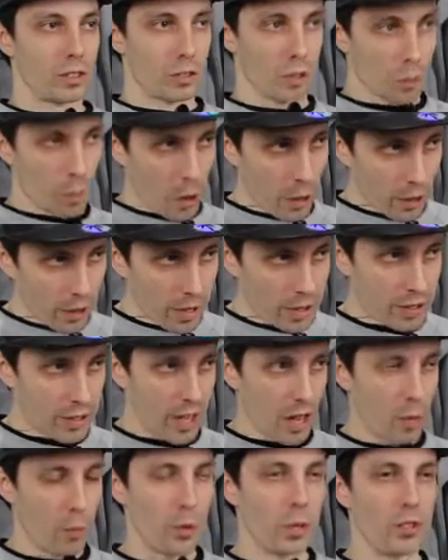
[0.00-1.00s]
Some artists
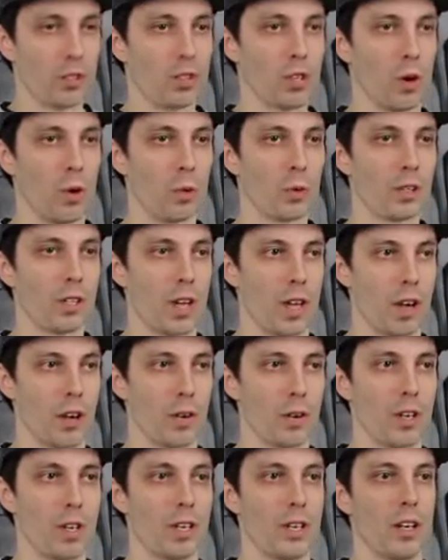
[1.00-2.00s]
that we don't
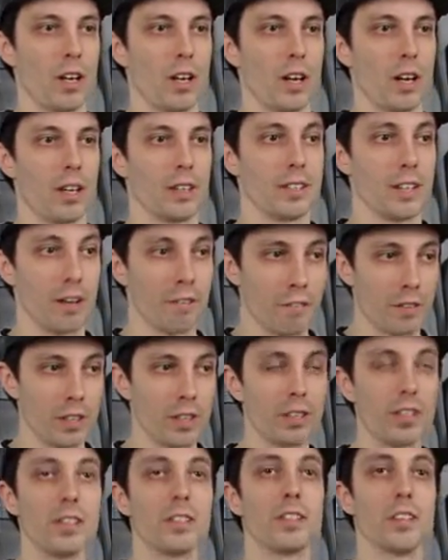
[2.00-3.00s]
carry, uh,
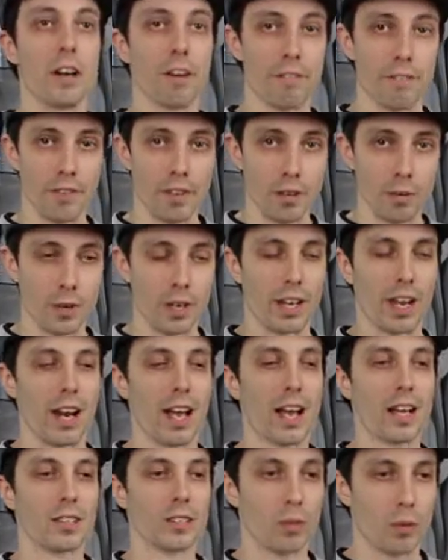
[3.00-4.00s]
definitely Duffy. We get
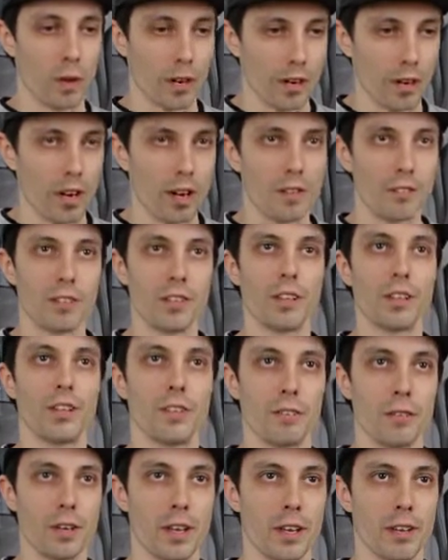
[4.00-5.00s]
asked quite often
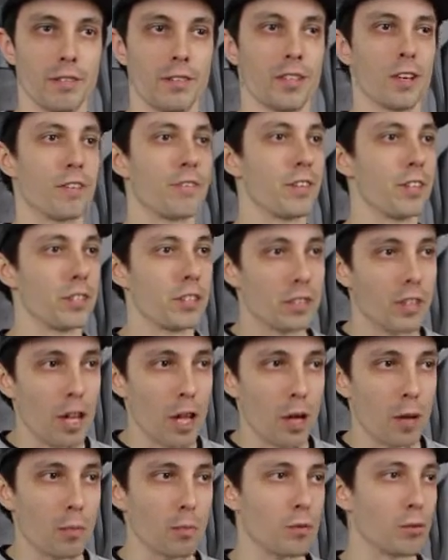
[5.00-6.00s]
if we have Duffy
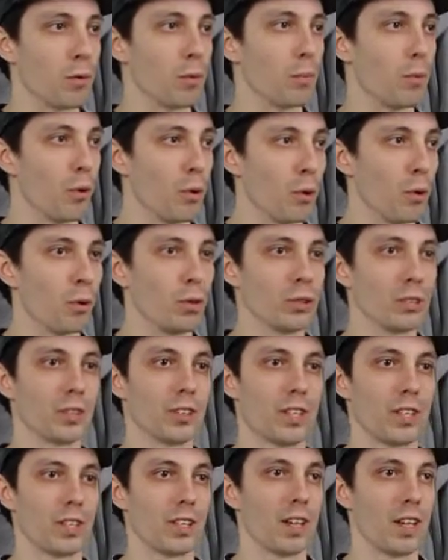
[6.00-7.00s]
stems or bowls,
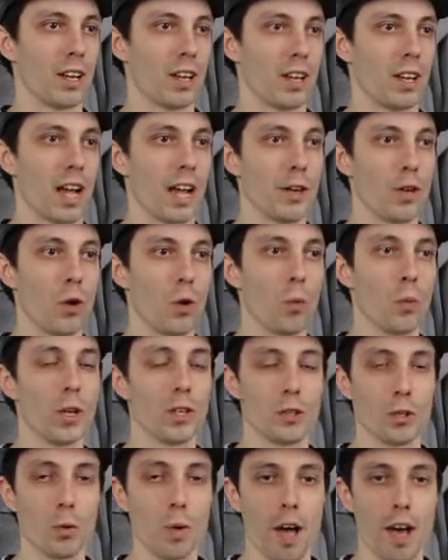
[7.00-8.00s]
and uh, I know
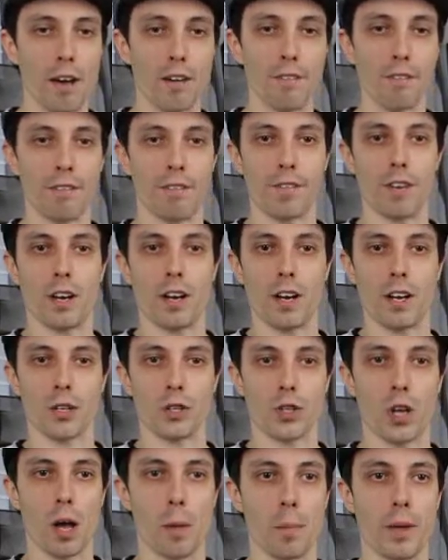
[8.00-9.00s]
we do have uh,
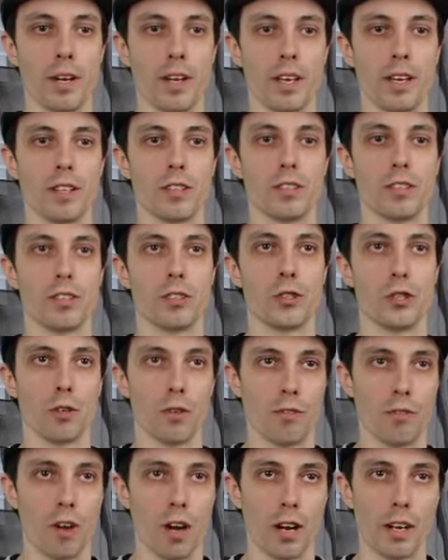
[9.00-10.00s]
shop made of his,
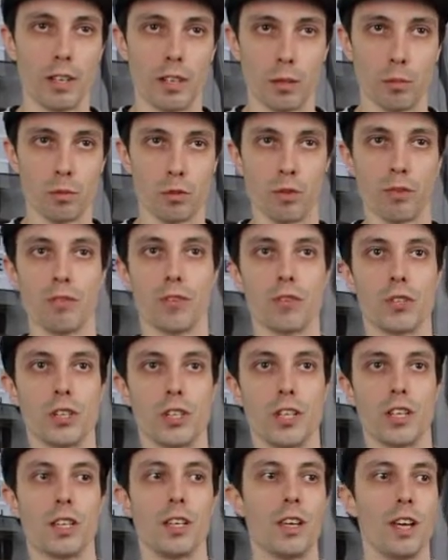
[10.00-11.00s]
Giovanni Observer
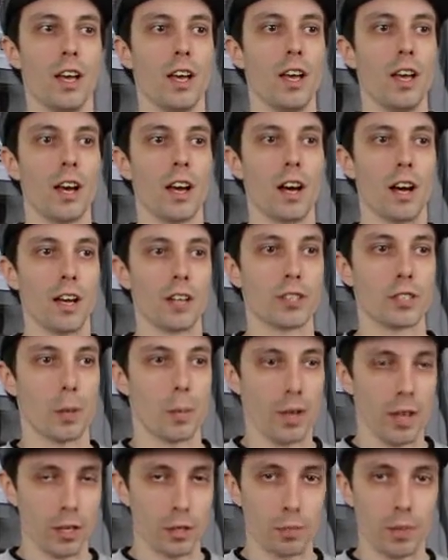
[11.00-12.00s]
G. Yeah. Uh,
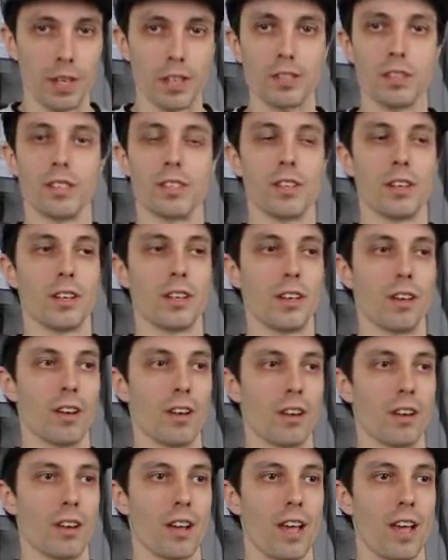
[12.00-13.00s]
some of his pieces in
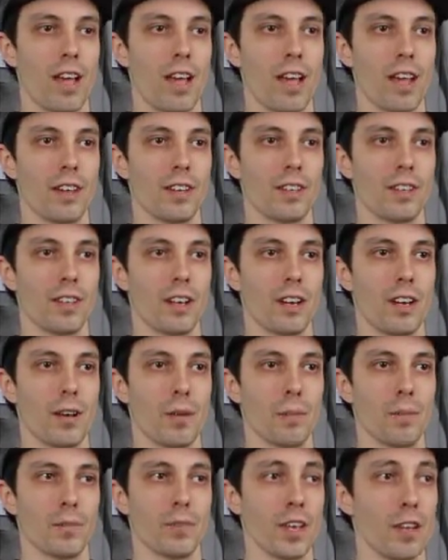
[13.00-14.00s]
here, and
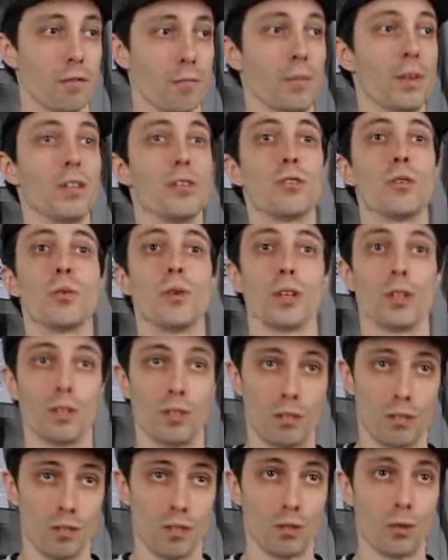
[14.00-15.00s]
um, they've been
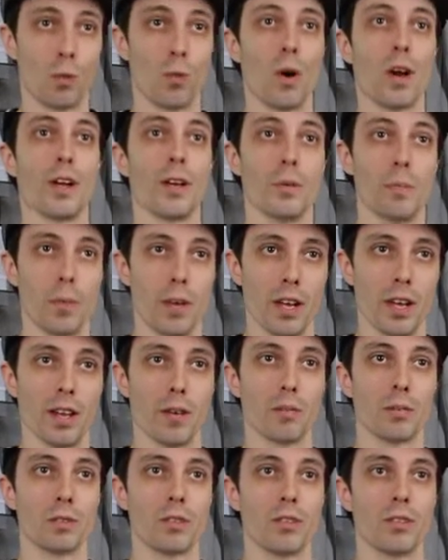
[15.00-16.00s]
doing quite a bit.
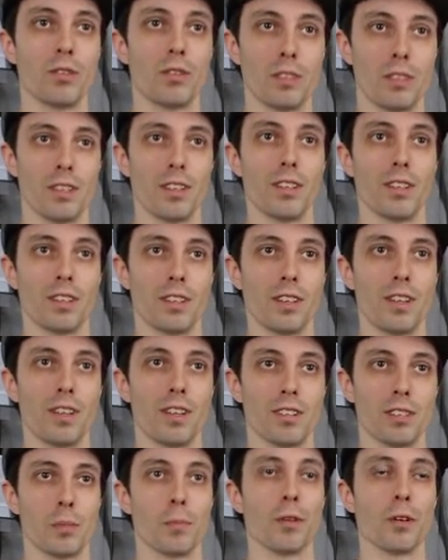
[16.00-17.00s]
I'm sure you've seen uh,
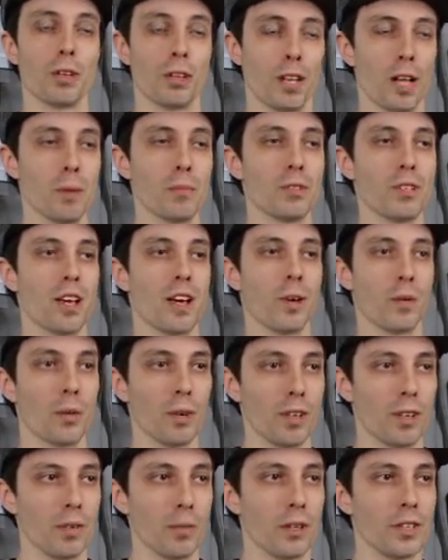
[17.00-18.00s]
yeah. some of their collabs. Yeah,
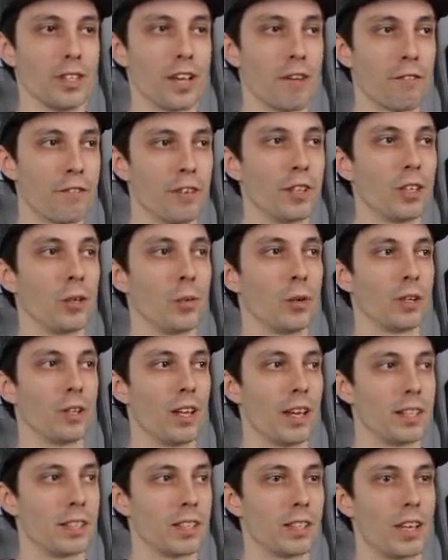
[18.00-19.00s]
we, we definitely would
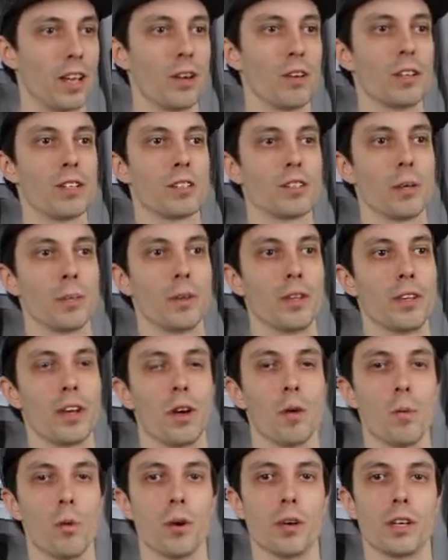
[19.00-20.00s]
like to carry some of
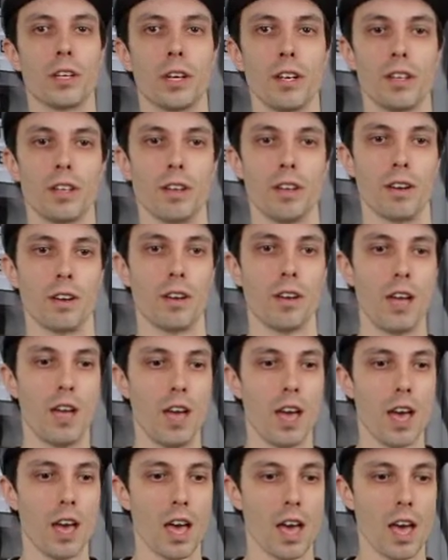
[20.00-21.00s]
their work in here.
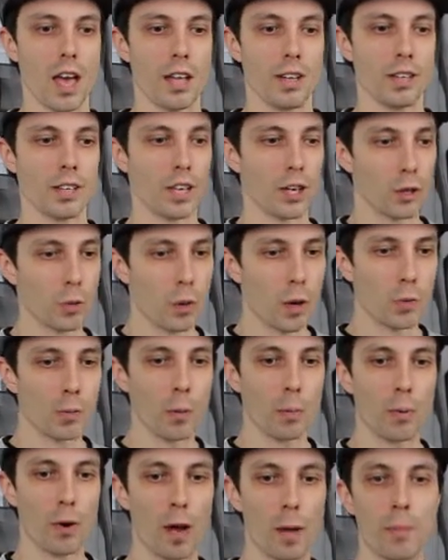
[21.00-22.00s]
And the other one
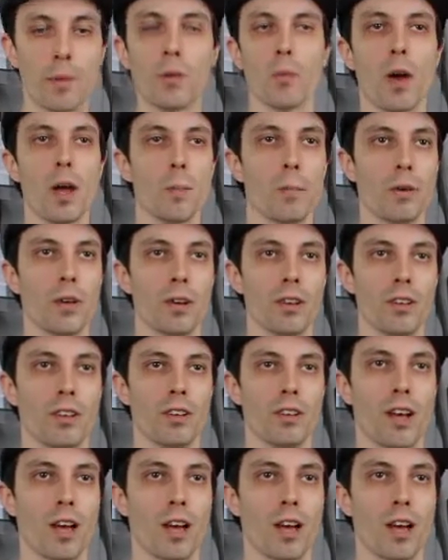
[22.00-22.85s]
would probably be Redbeard.